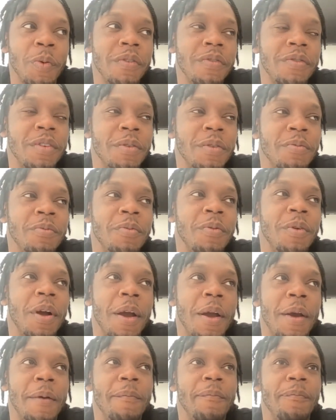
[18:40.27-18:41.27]

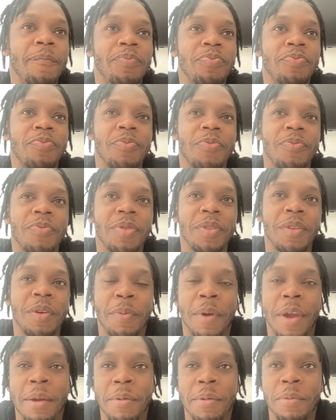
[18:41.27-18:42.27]
the
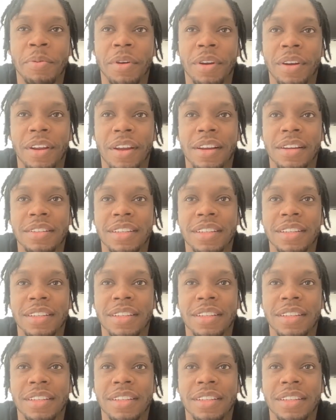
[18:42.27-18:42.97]
baby product,